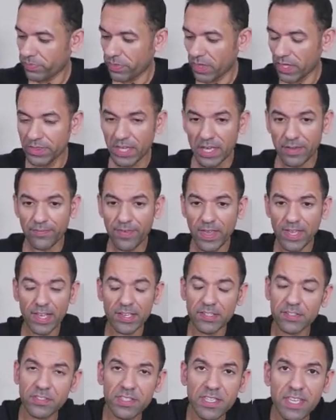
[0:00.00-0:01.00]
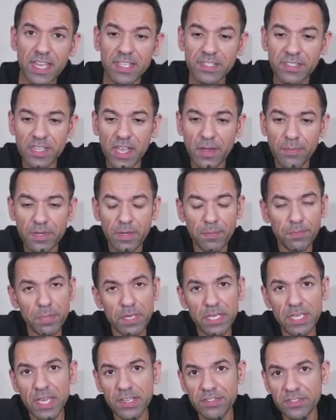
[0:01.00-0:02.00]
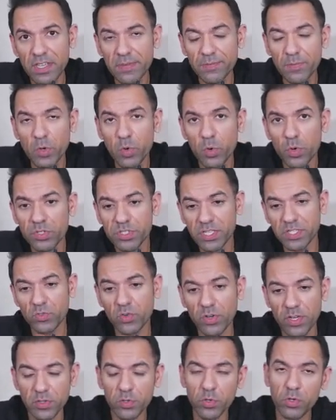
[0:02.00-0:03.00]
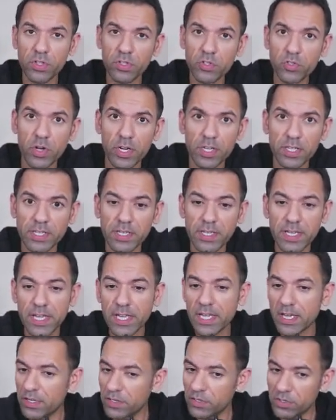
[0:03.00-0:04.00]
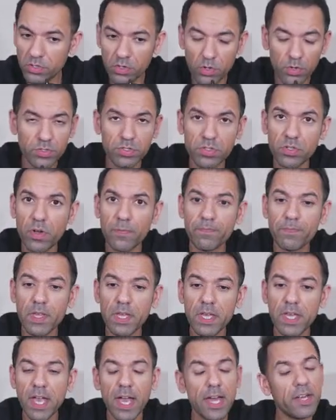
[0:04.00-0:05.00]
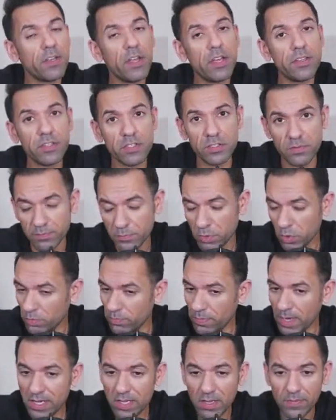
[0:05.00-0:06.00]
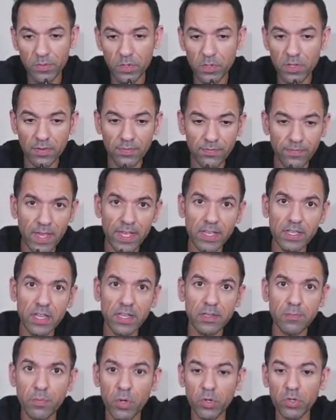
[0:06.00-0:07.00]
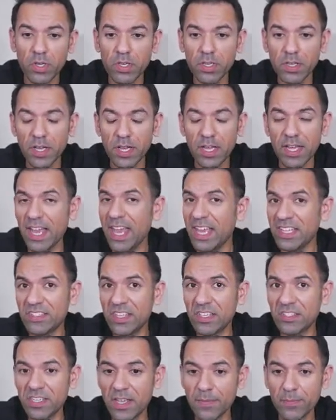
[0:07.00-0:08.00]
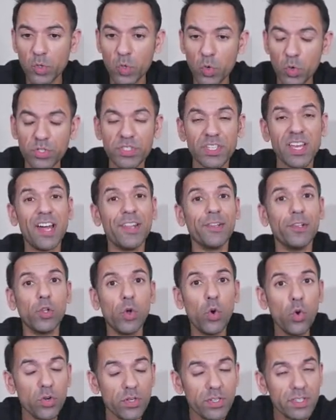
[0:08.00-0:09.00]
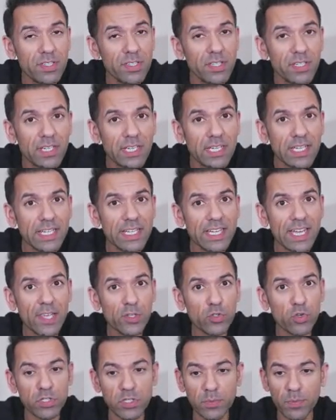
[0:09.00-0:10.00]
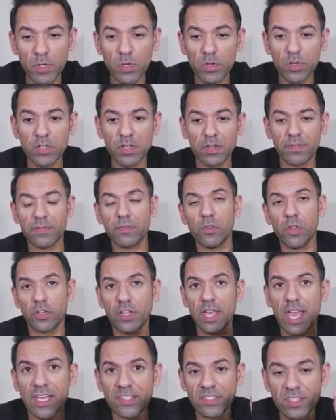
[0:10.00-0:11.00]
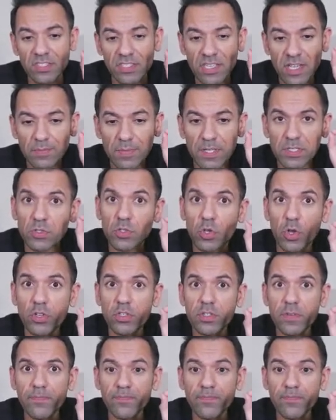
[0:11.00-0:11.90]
that think a CSM and a PSM course is going to do the trick. No, it's not. And there's too many of you that think that booking a SSM course alone is going to be good enough. Look, SSM is good,